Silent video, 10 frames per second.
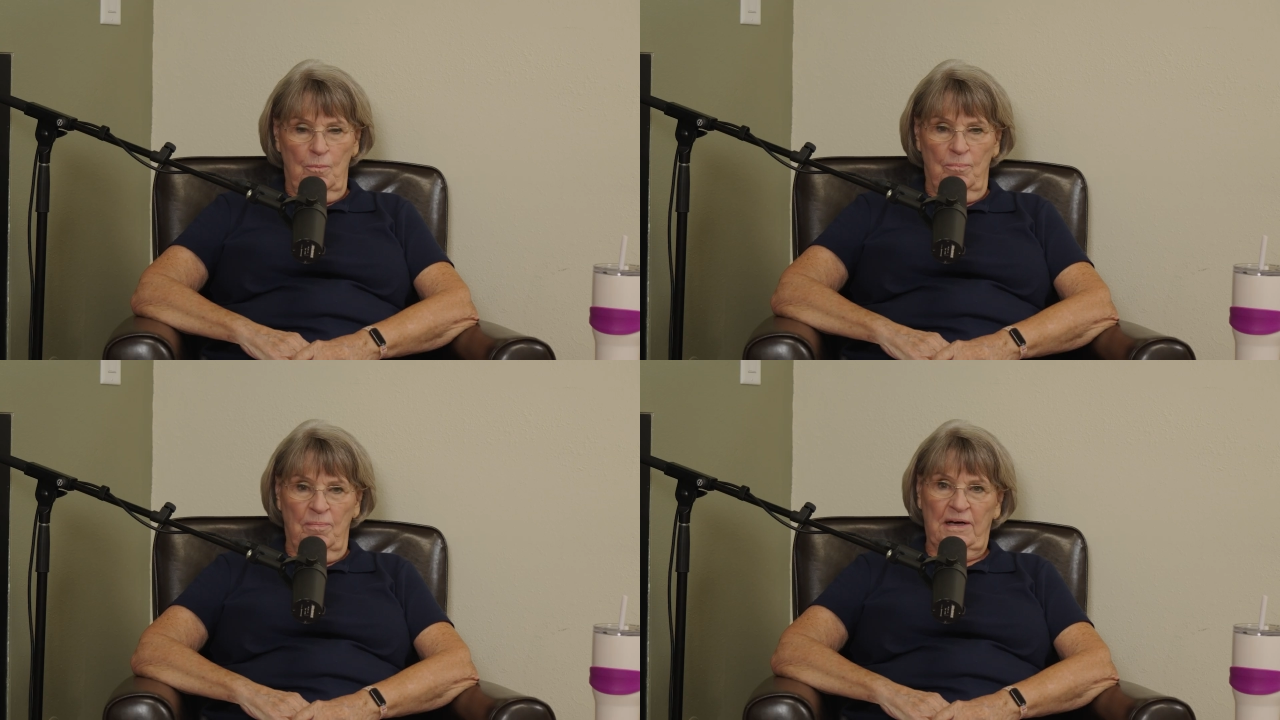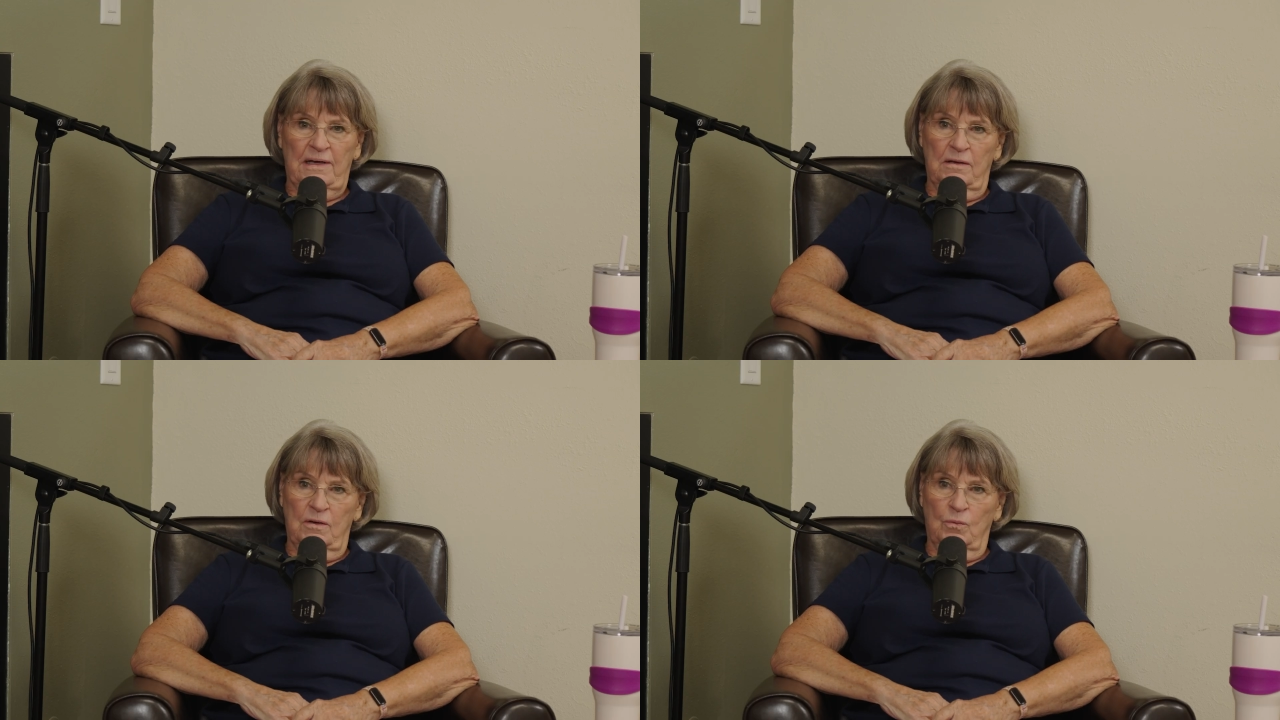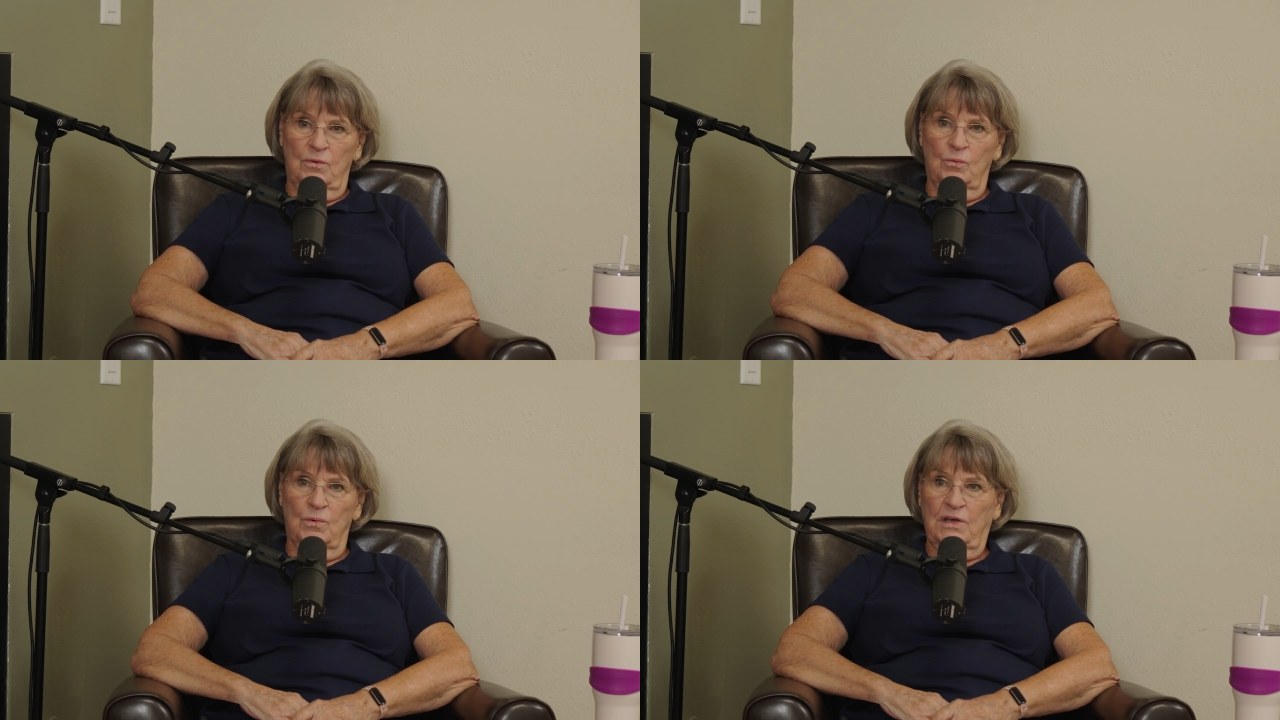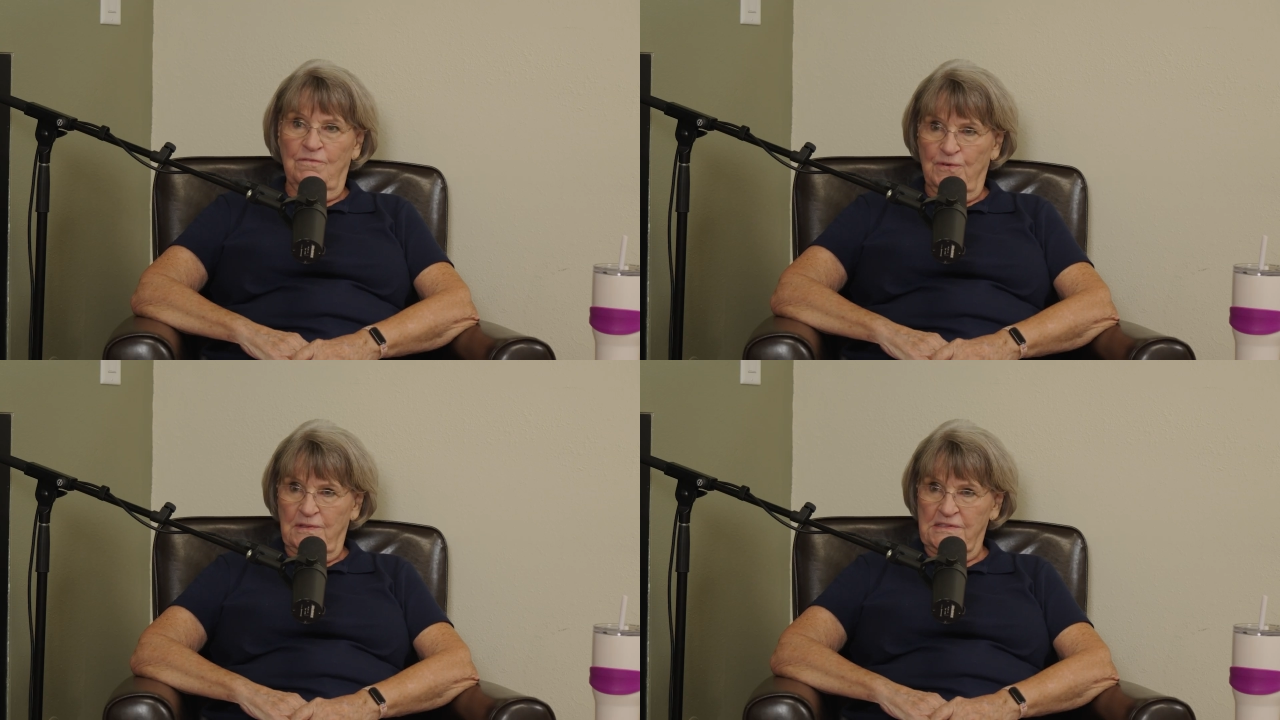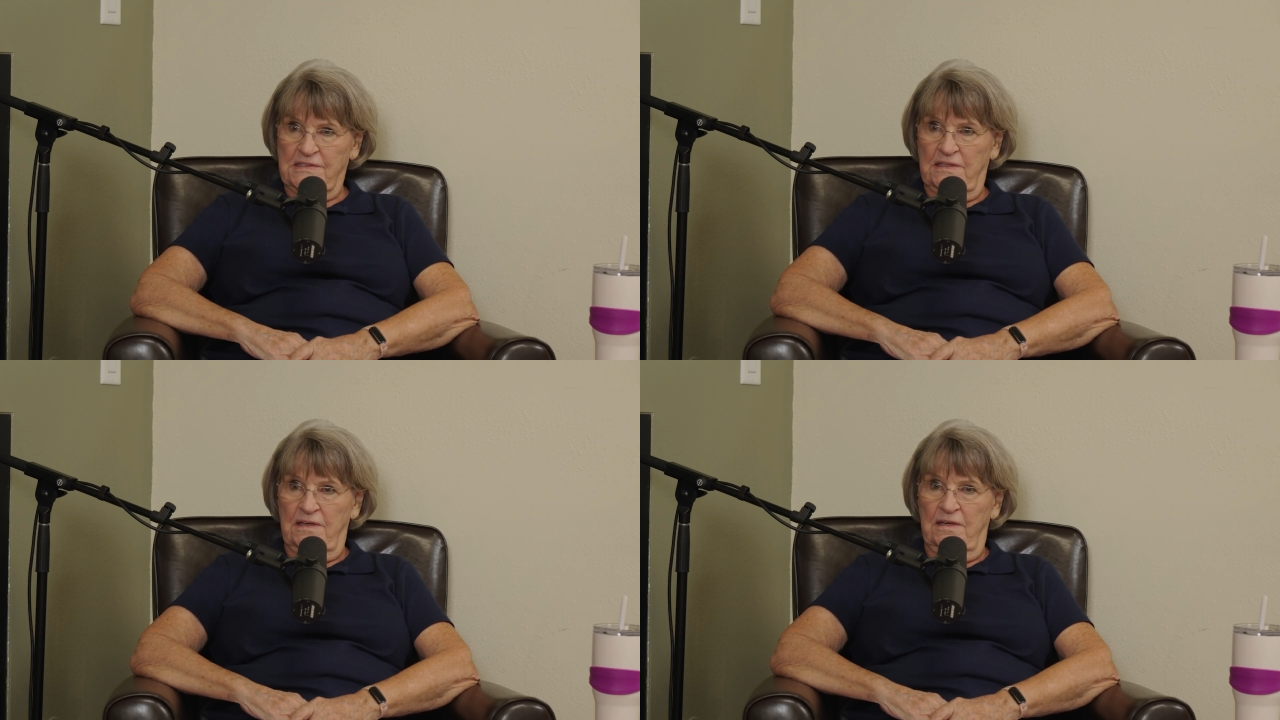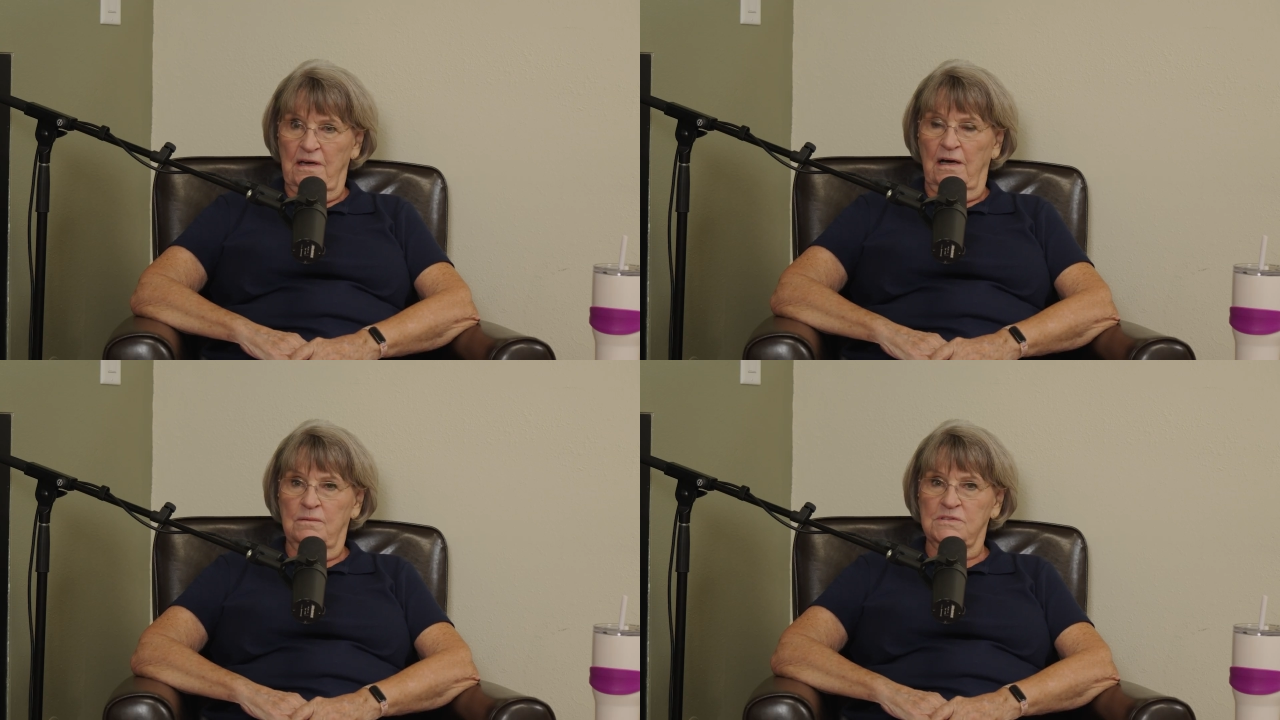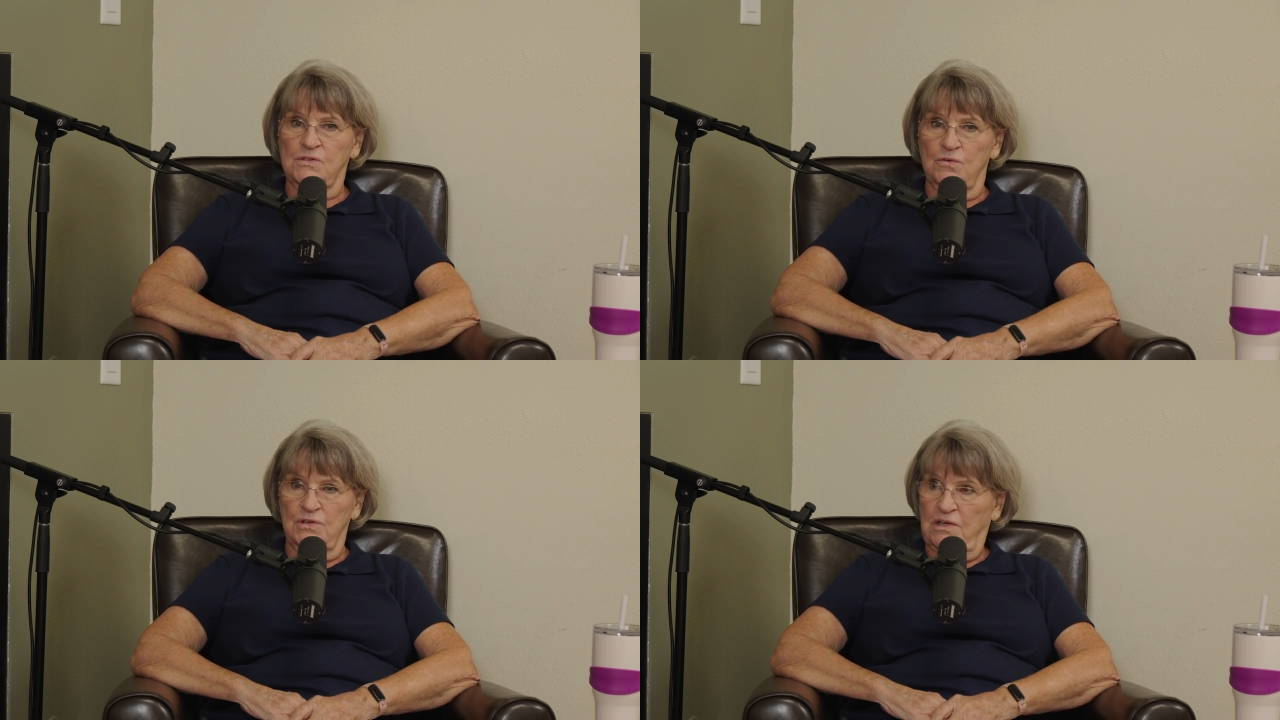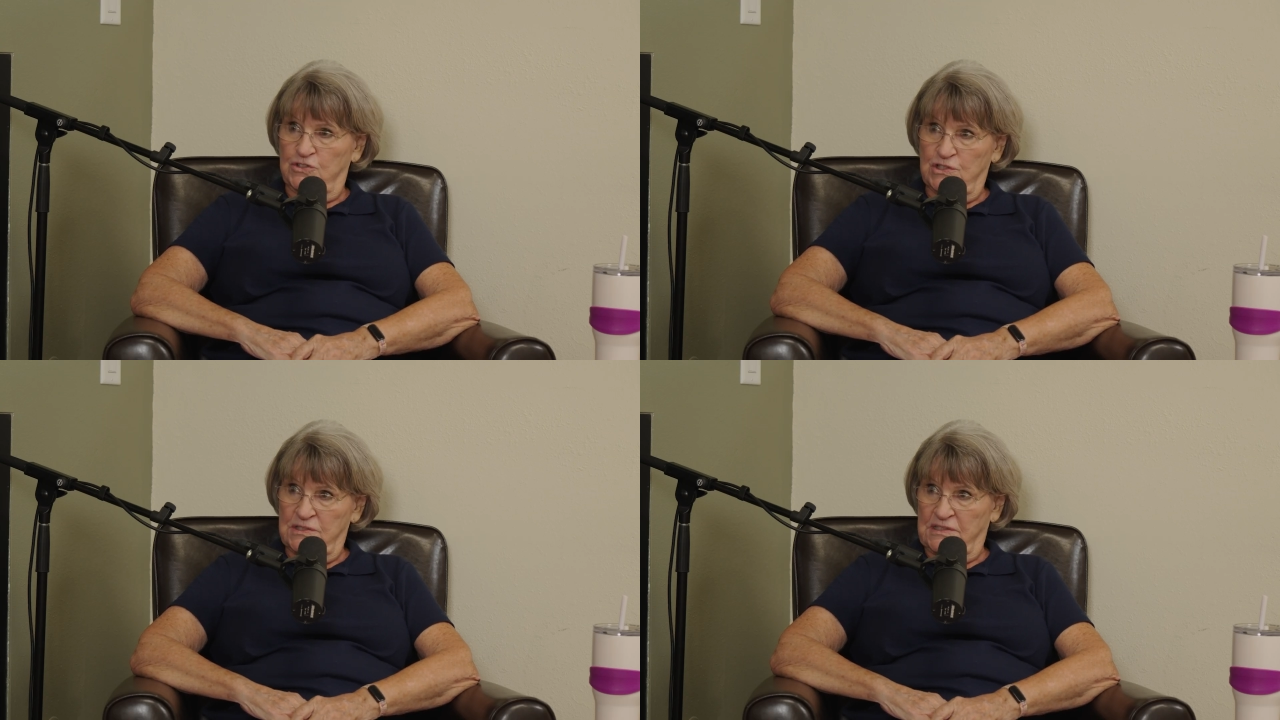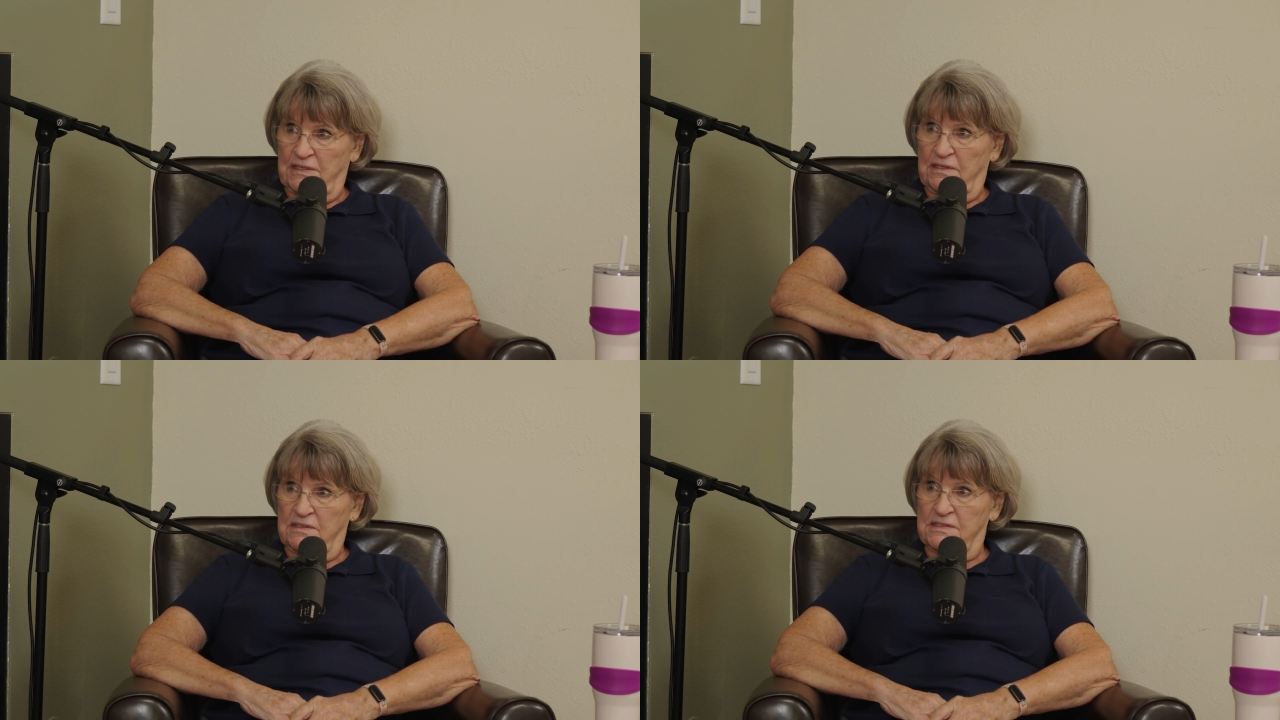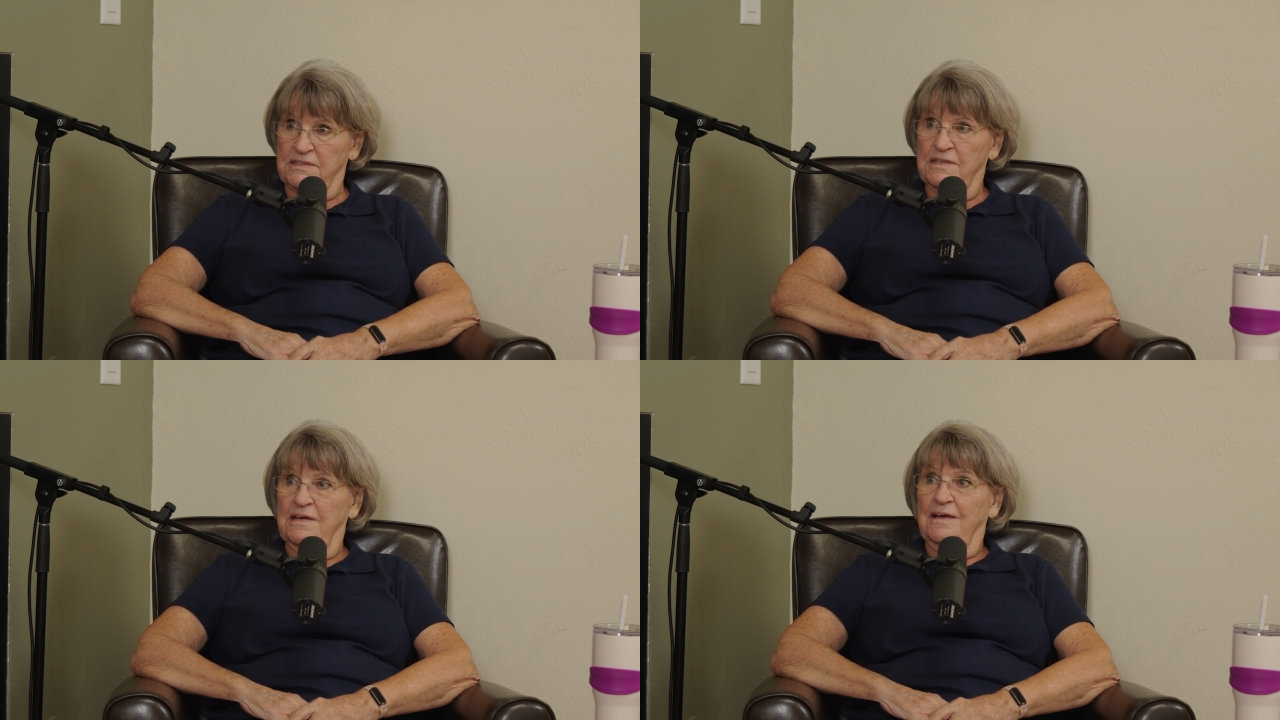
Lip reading: But working for the city, I was over logistics